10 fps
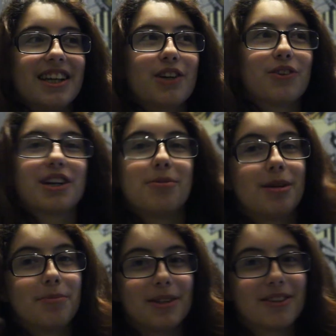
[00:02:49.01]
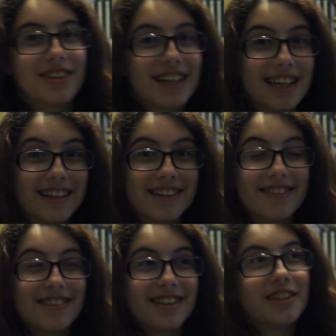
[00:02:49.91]
it'll come up a little again
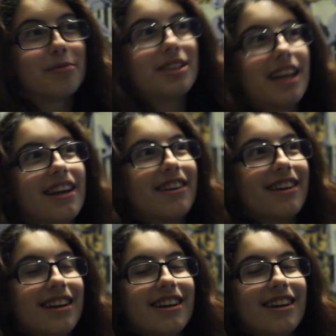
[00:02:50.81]
a little bit later.